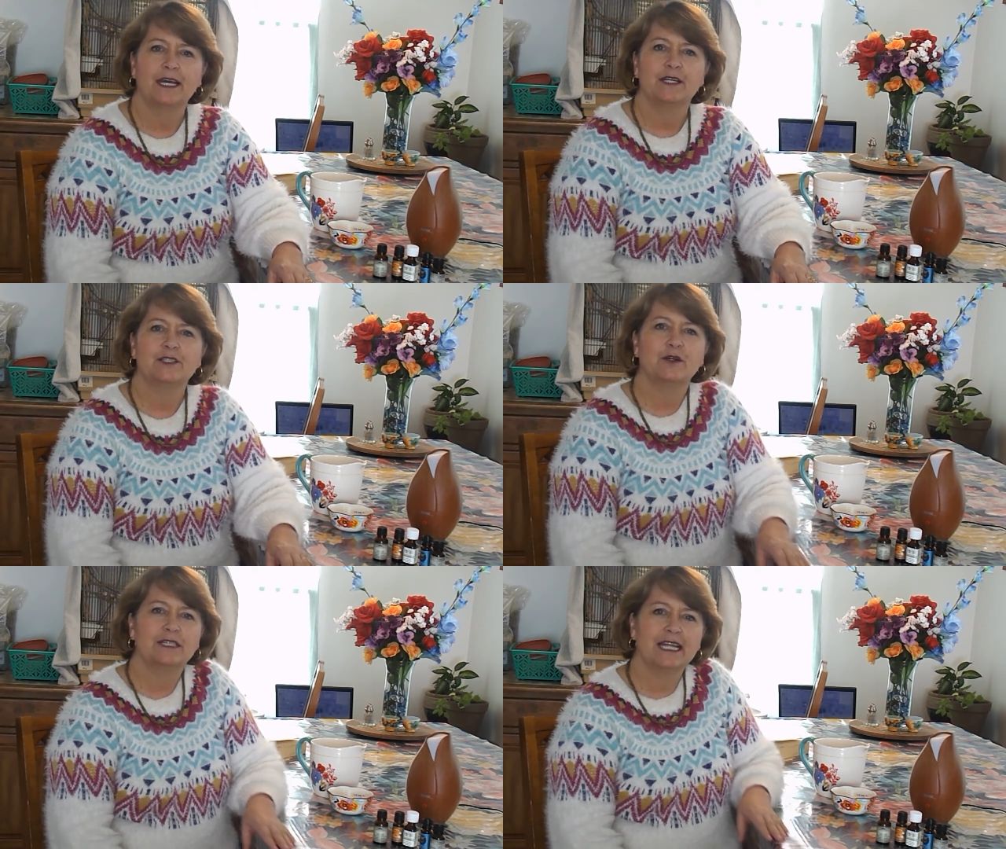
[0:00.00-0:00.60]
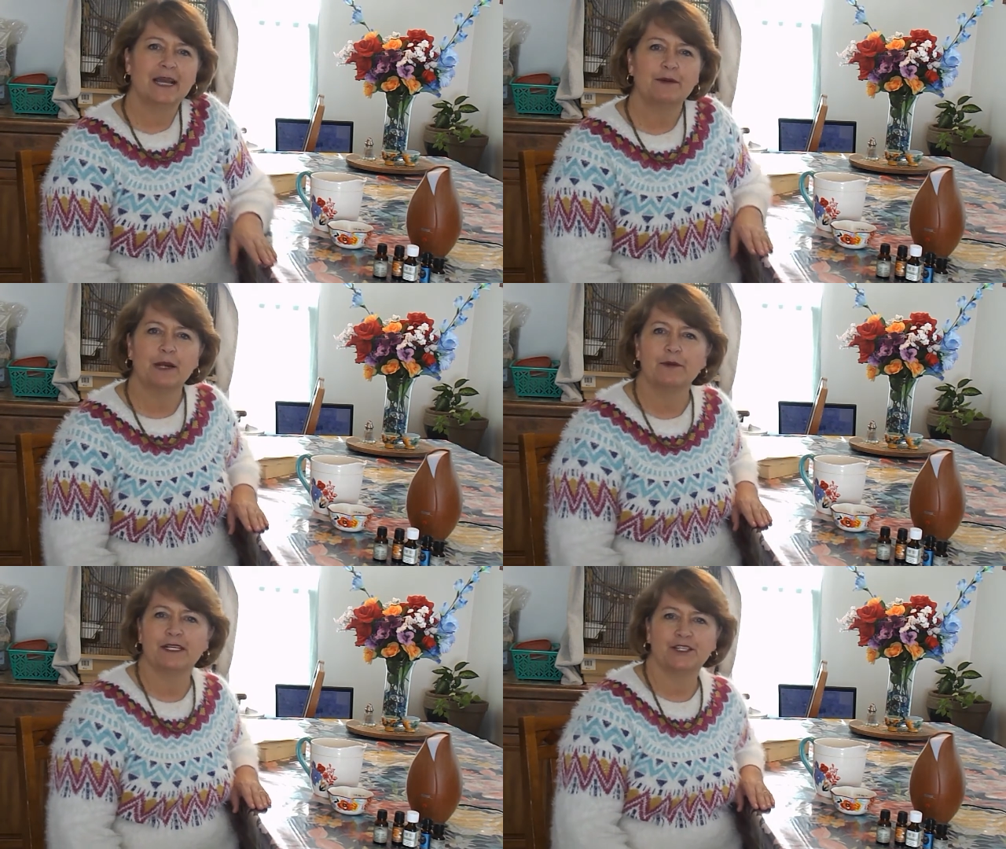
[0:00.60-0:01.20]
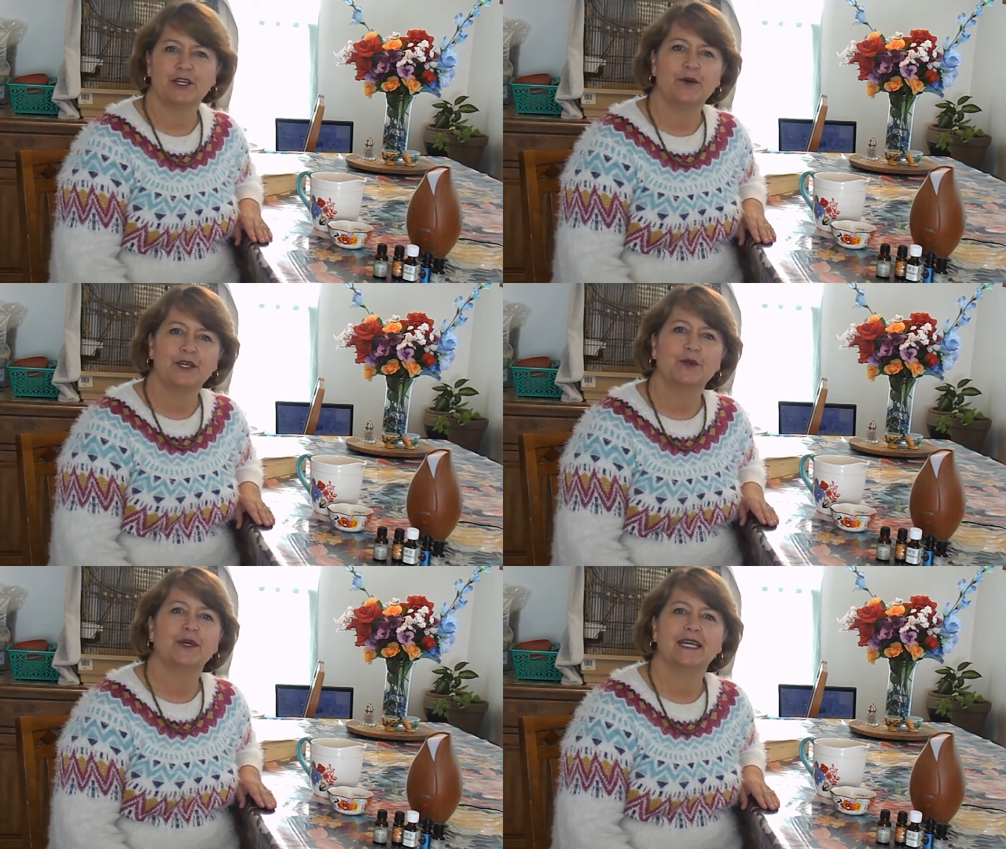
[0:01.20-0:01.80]
So today what I want to show
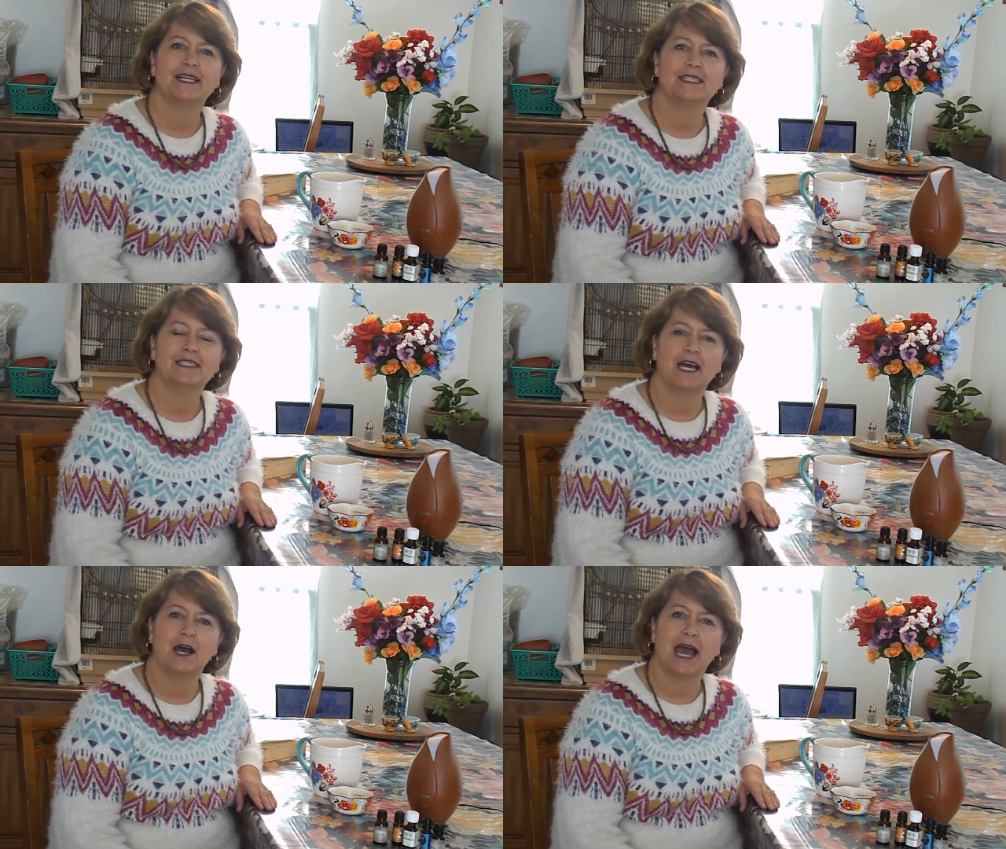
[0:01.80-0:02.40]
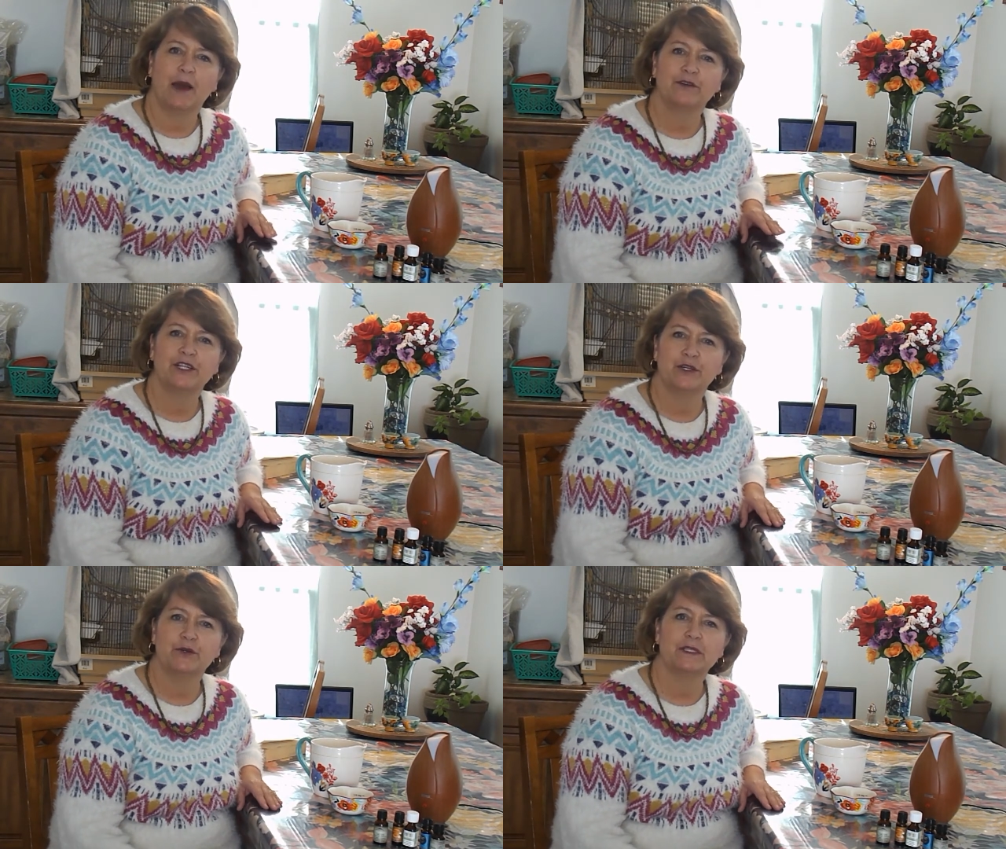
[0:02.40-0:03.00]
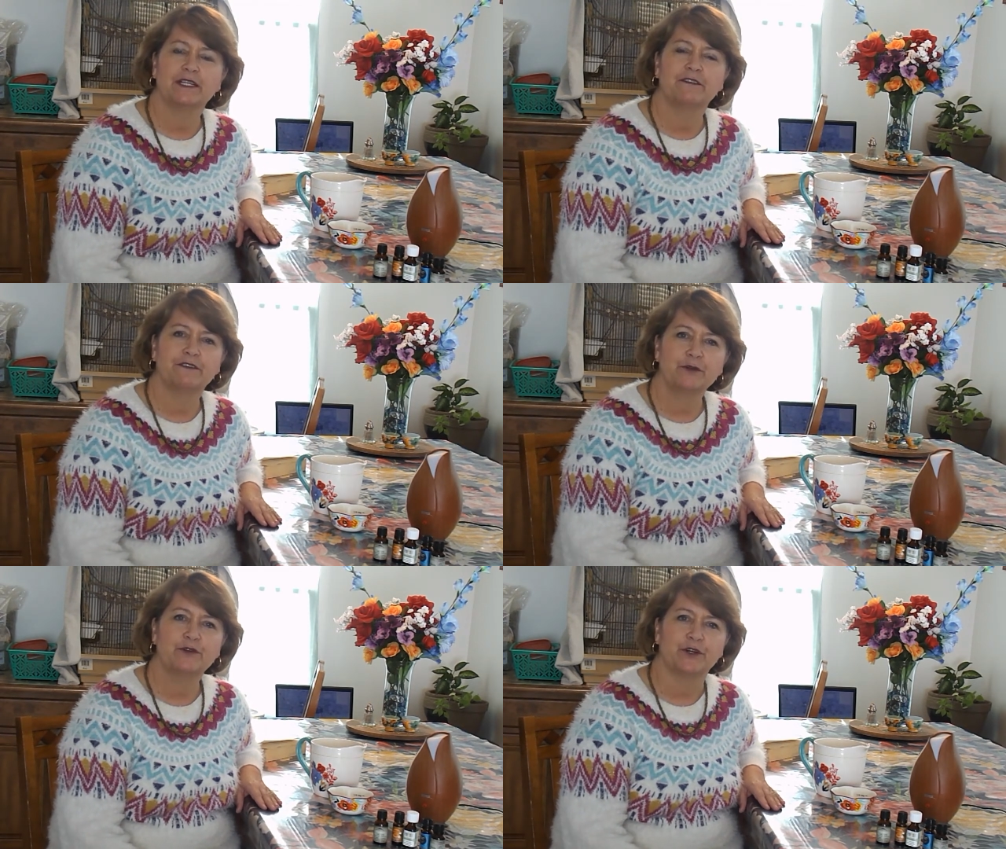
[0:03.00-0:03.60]
you is how to use a
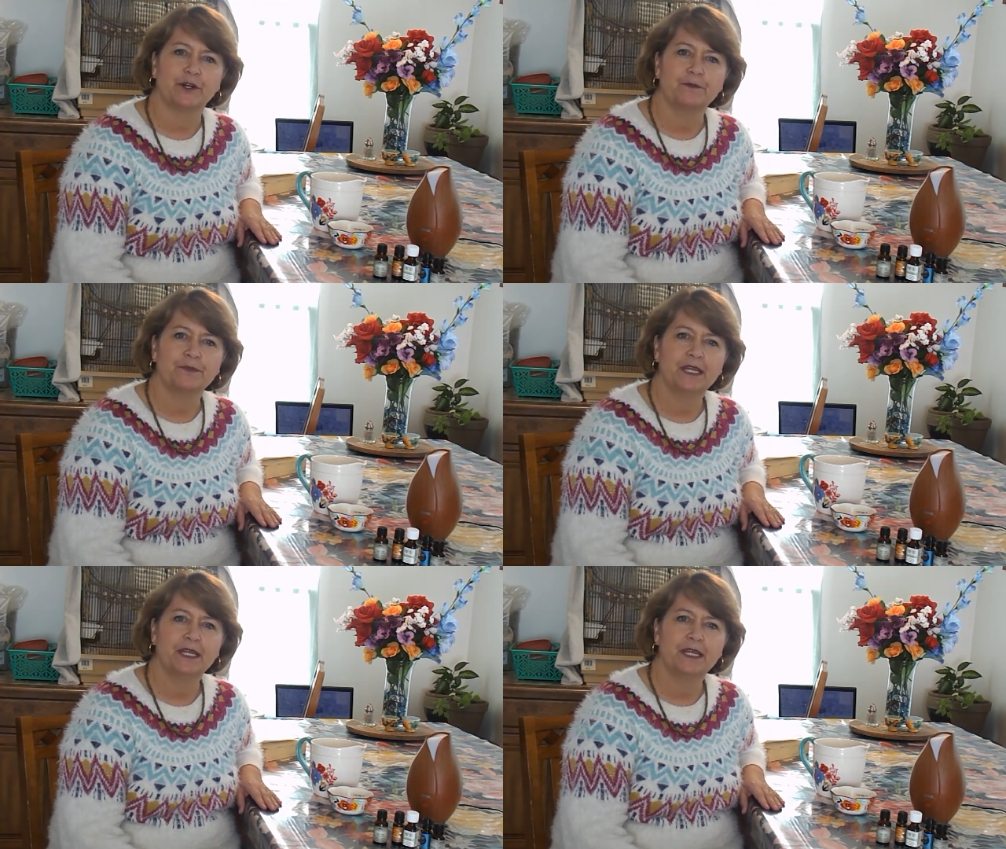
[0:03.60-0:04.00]
diffuser.